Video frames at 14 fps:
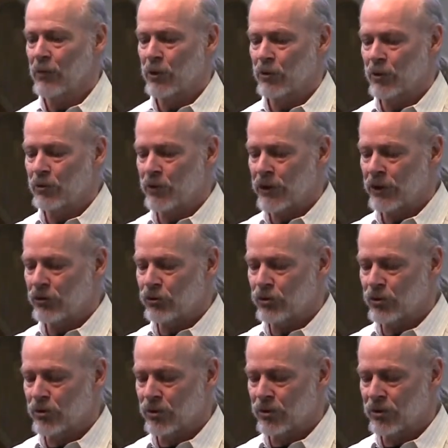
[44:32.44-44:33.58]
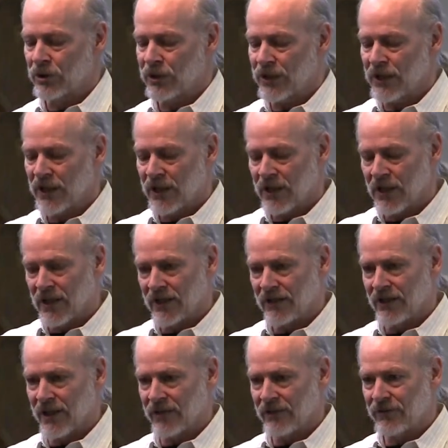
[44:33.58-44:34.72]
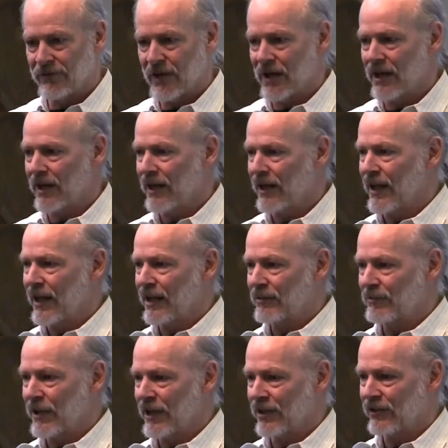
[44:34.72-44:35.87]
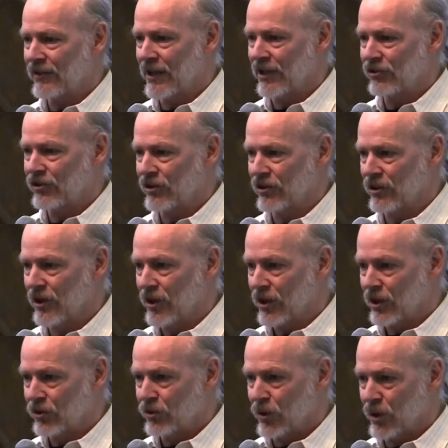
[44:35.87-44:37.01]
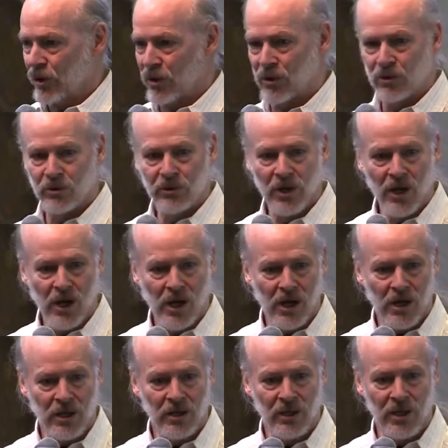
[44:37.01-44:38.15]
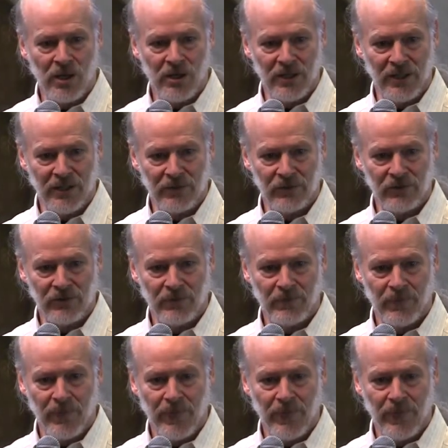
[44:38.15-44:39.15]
But when we truly identify and pay attention to our own heart longings,